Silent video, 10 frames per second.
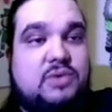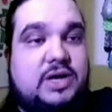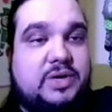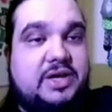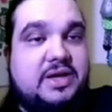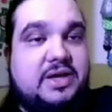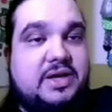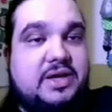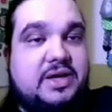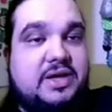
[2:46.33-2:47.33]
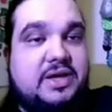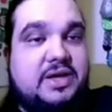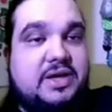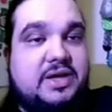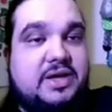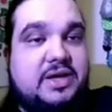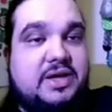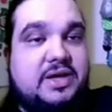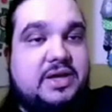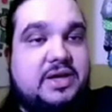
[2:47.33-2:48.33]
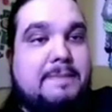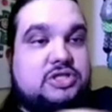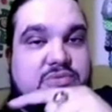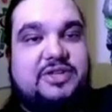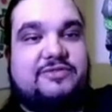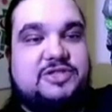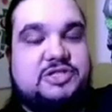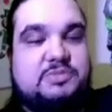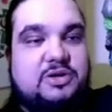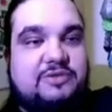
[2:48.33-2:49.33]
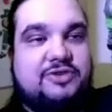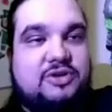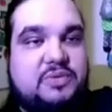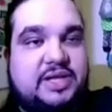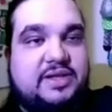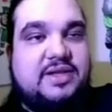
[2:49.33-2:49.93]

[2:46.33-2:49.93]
and Huawei both just lost the race to unveil the first smartphone with